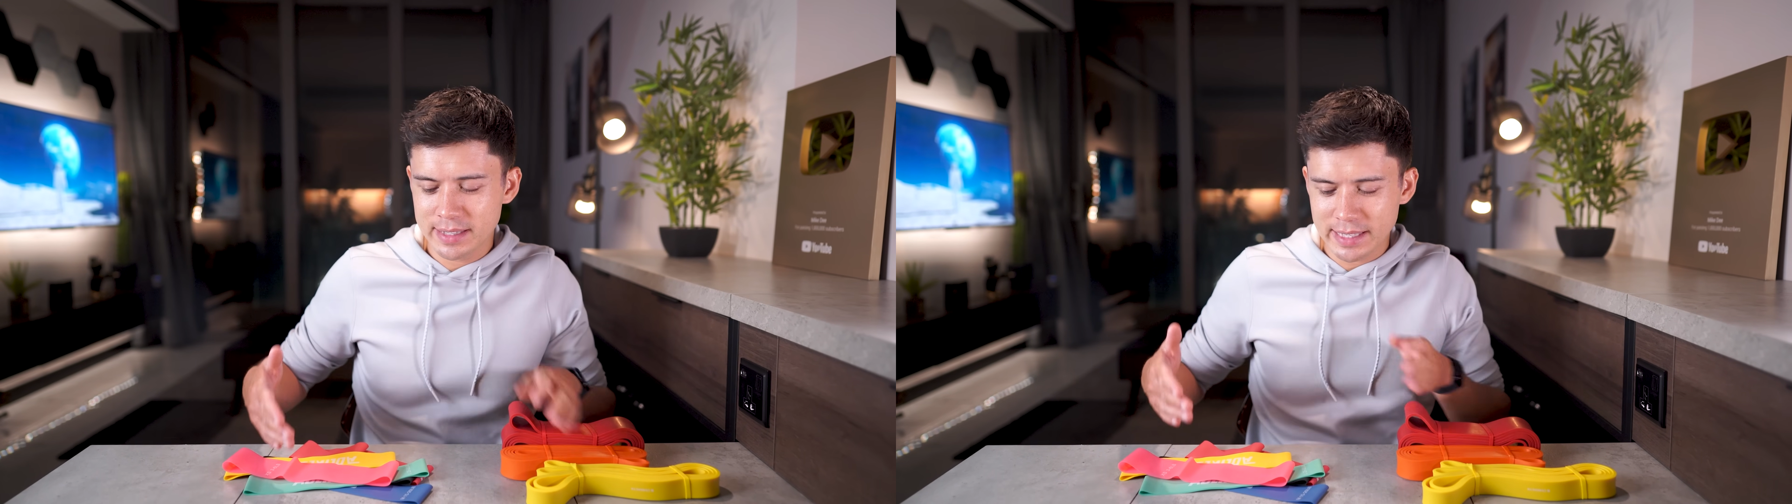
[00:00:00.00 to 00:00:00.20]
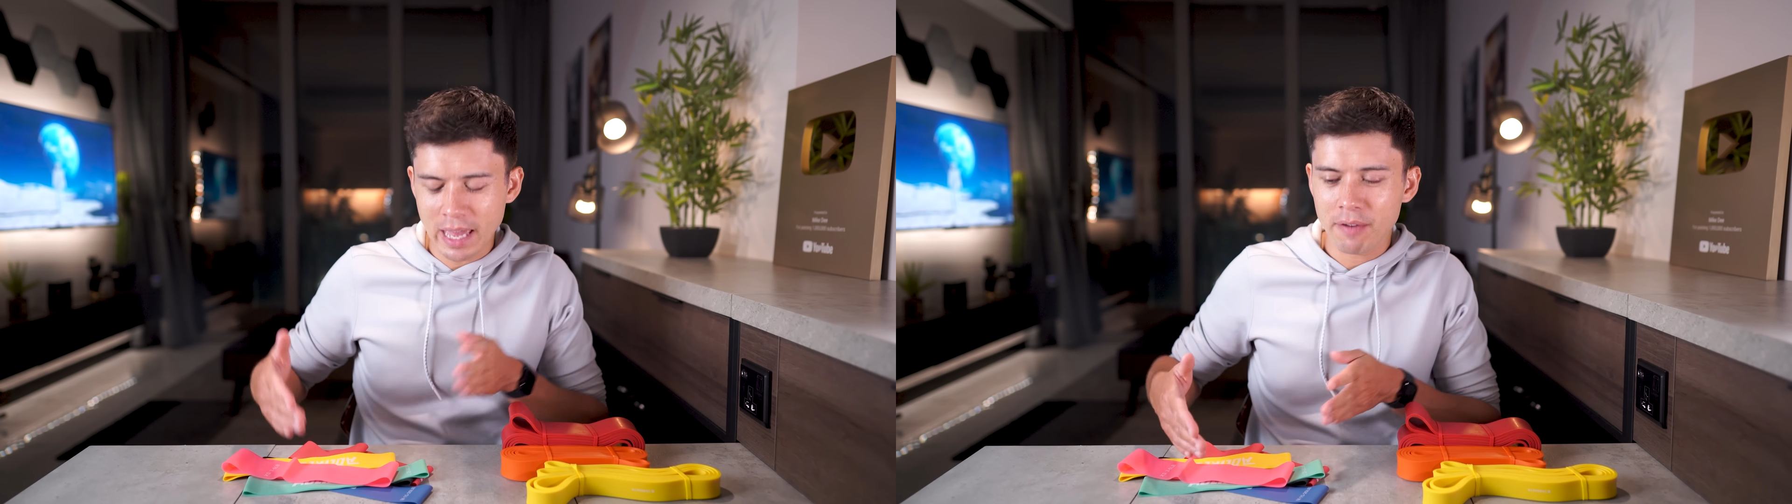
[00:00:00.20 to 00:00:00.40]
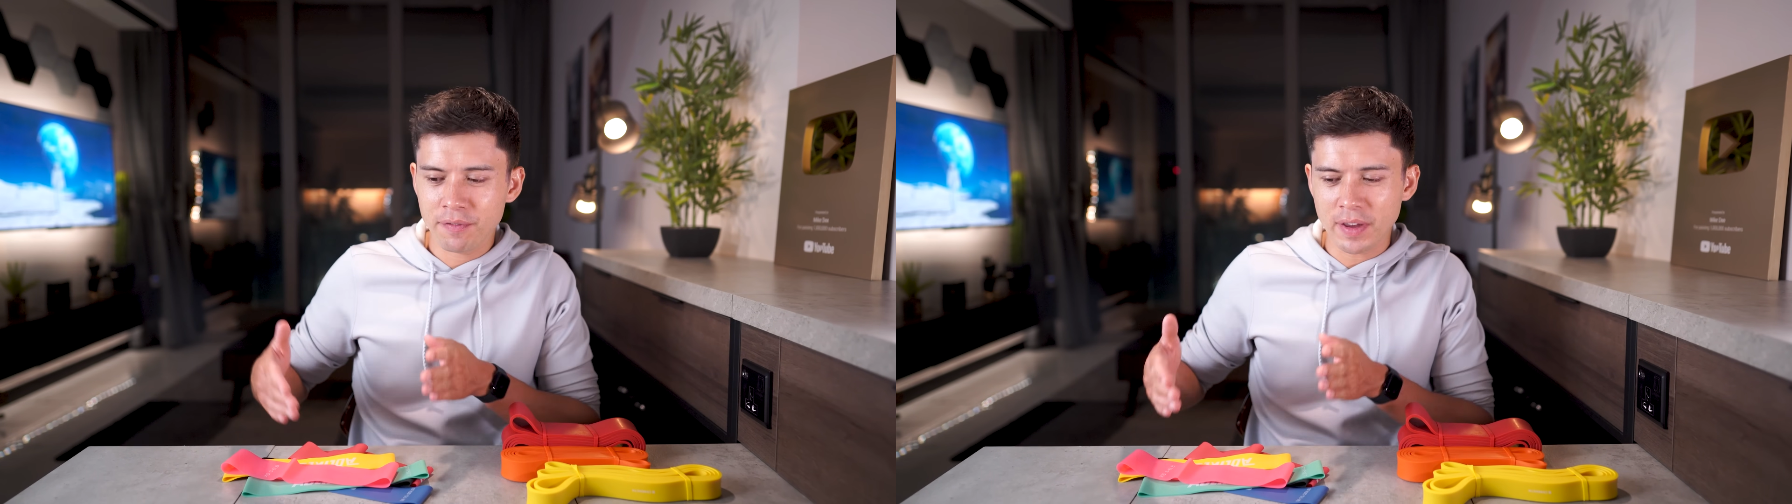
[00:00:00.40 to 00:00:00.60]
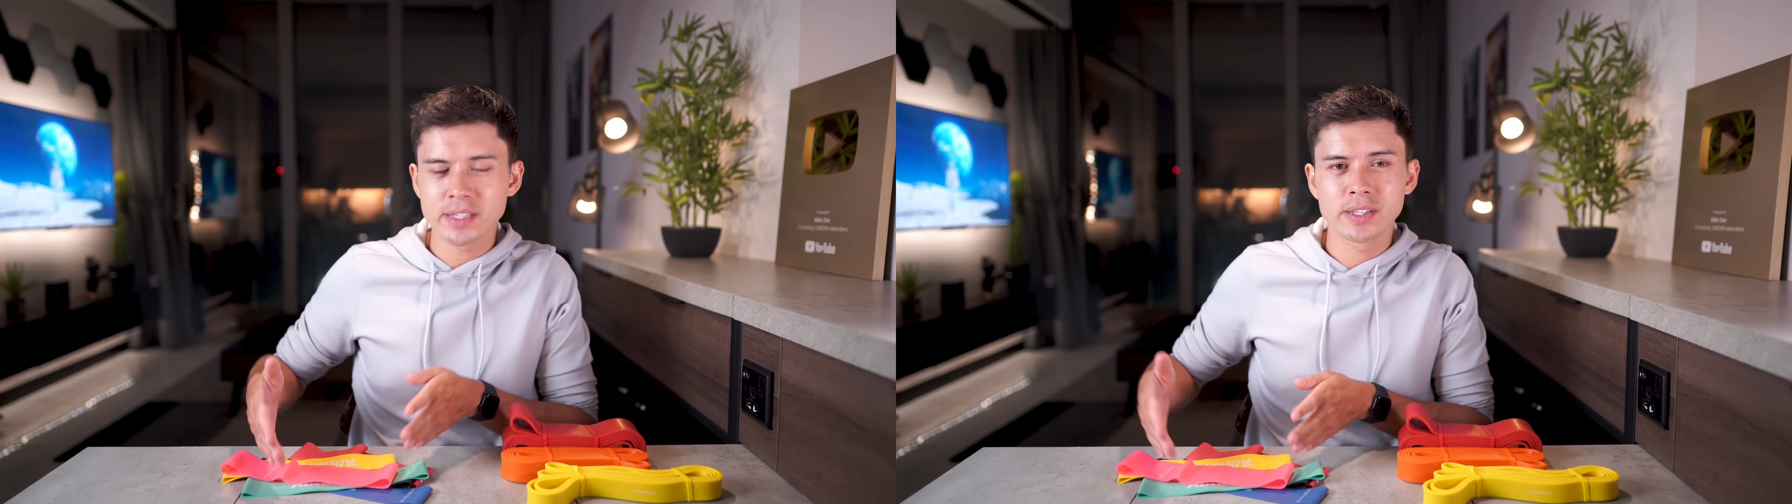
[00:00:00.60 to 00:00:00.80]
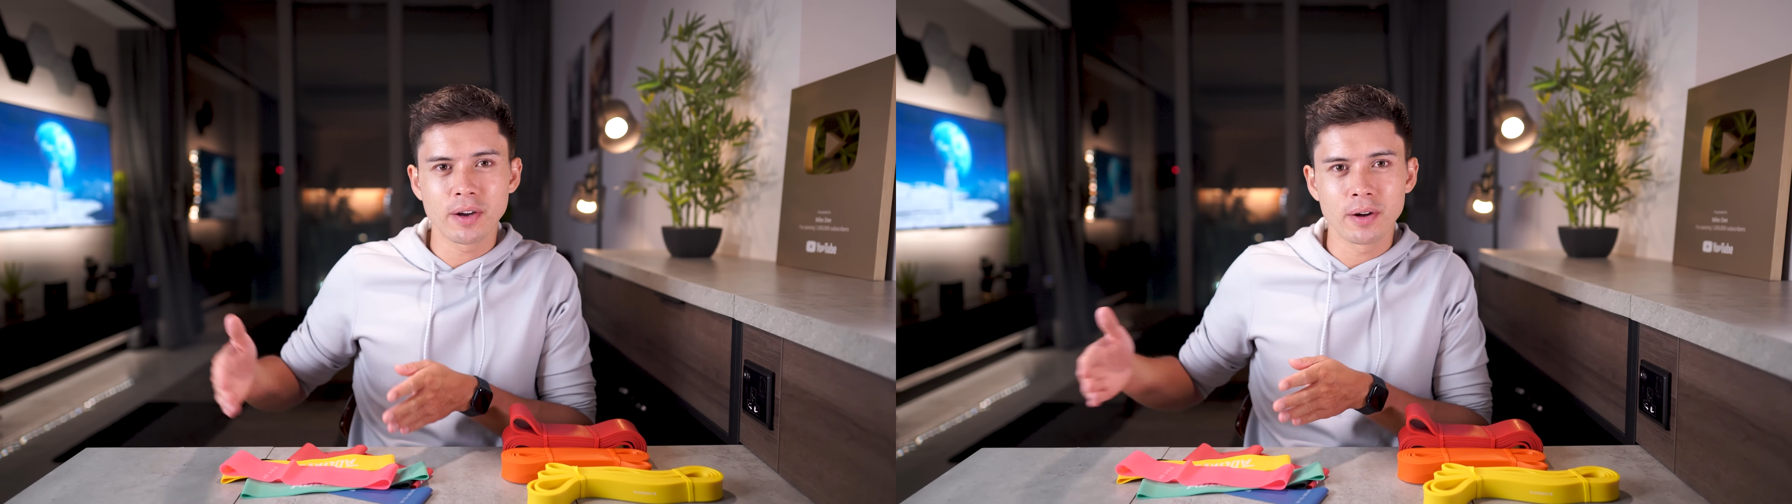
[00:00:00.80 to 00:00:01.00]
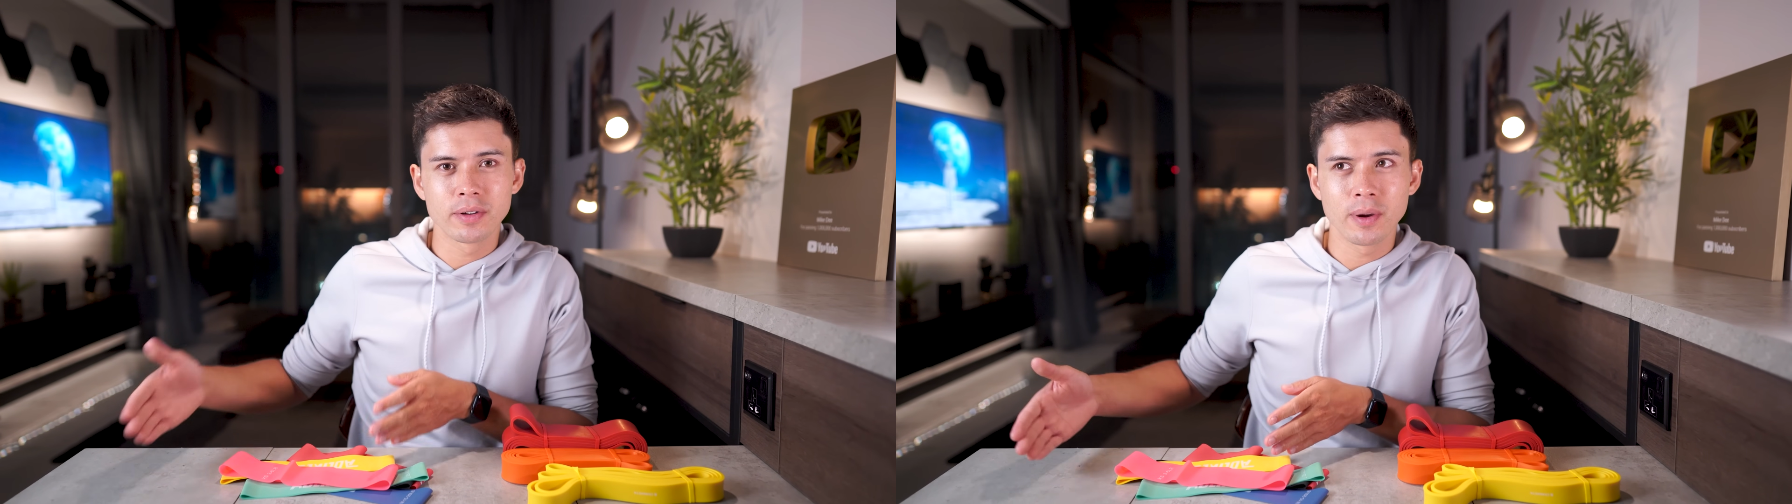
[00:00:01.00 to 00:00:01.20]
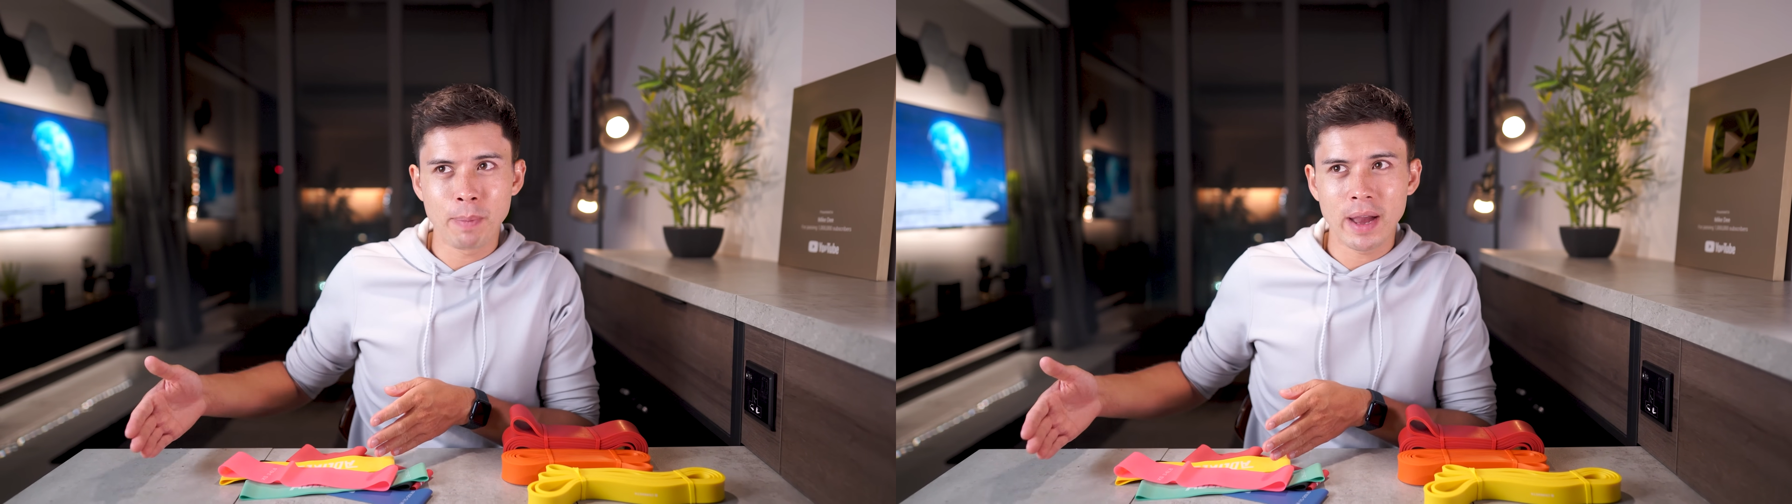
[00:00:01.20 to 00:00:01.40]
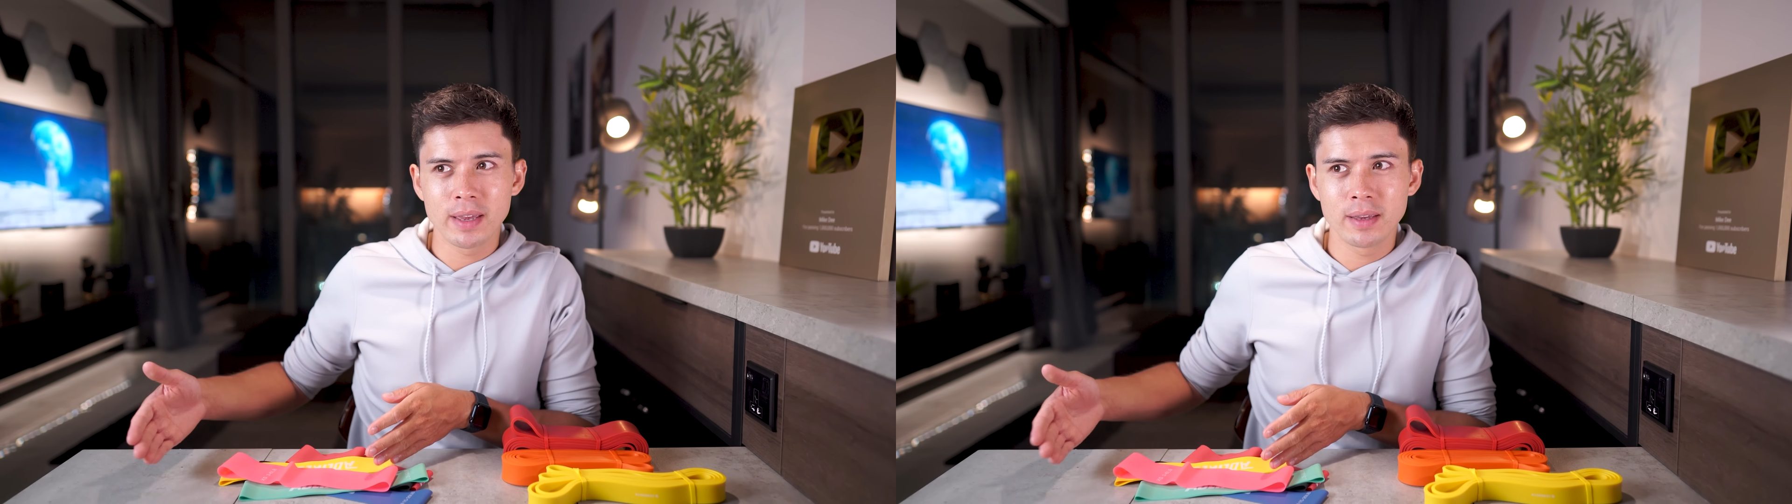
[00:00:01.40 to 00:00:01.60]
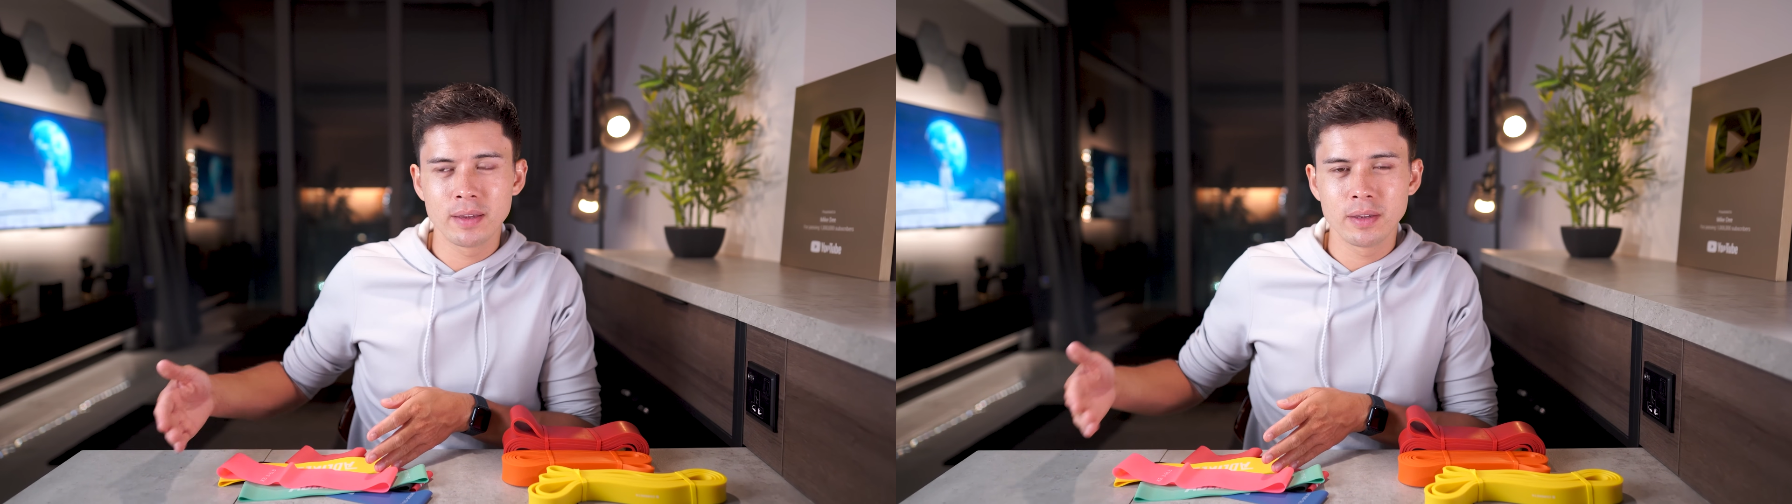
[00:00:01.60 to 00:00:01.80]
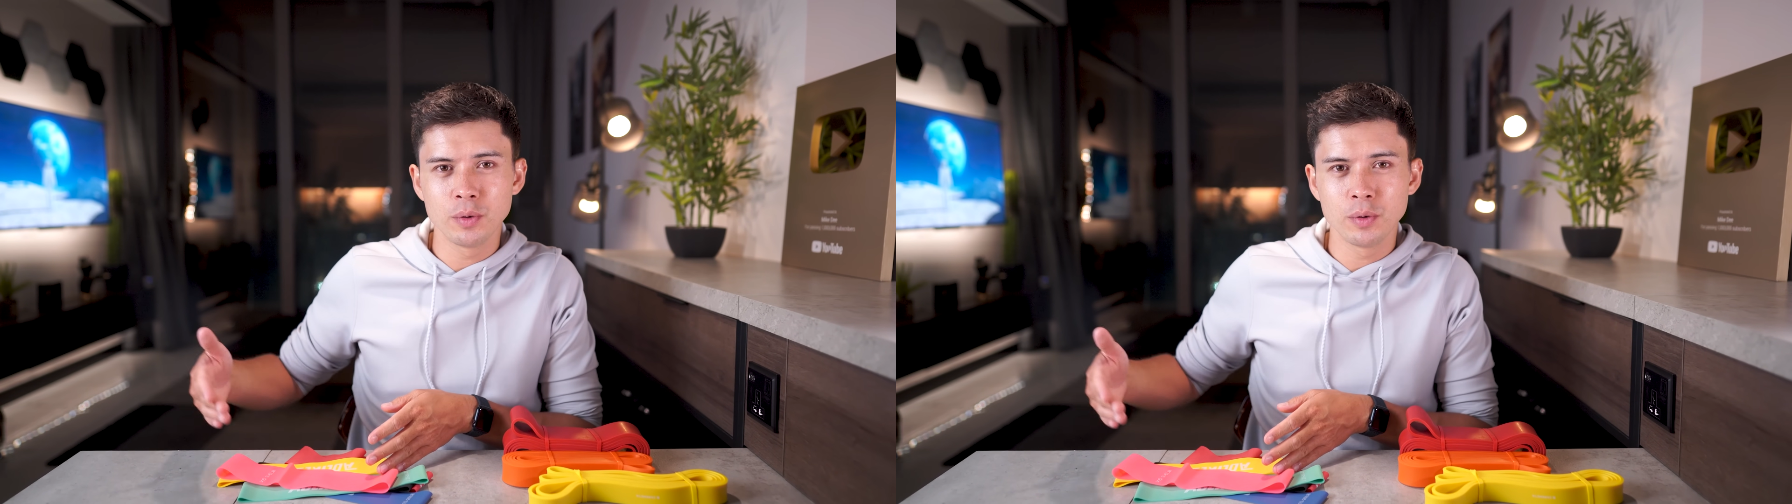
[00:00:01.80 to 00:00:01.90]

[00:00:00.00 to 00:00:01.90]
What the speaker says: to get faster on your bike,